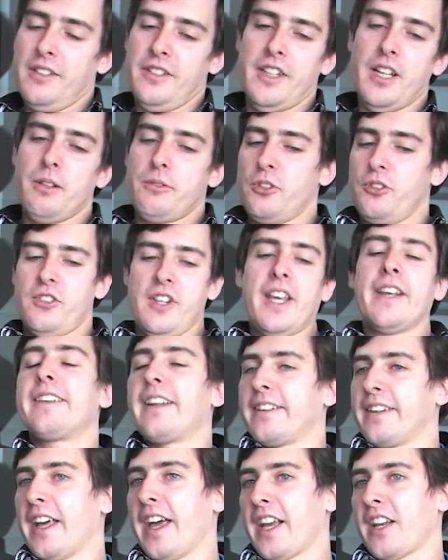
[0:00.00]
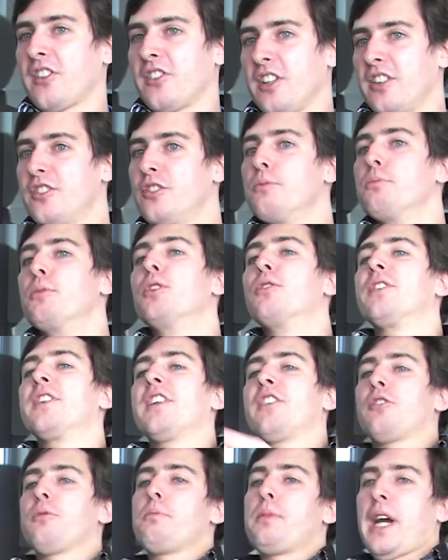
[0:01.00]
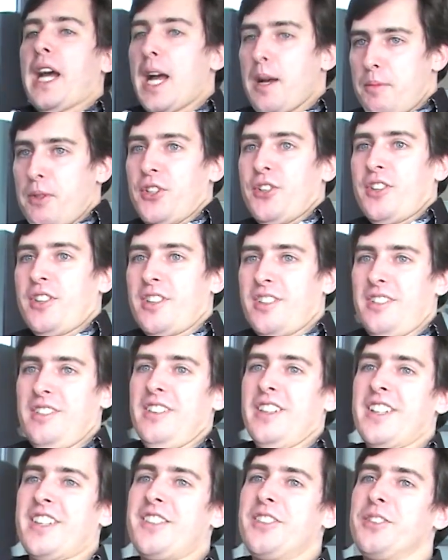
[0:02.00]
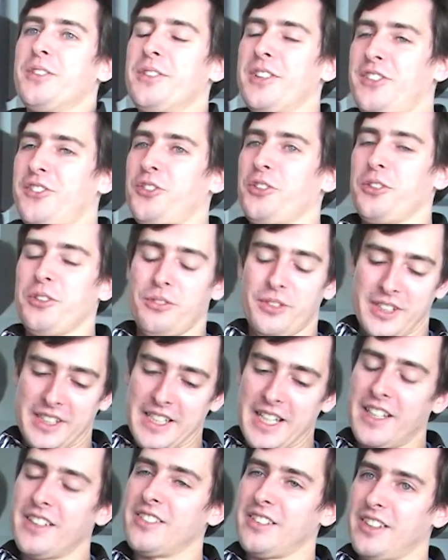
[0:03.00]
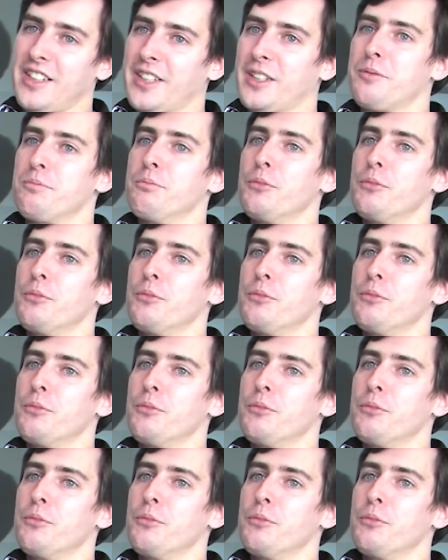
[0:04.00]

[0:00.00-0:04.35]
Now if you take that x and you move it as a parameter, like it's sort of again like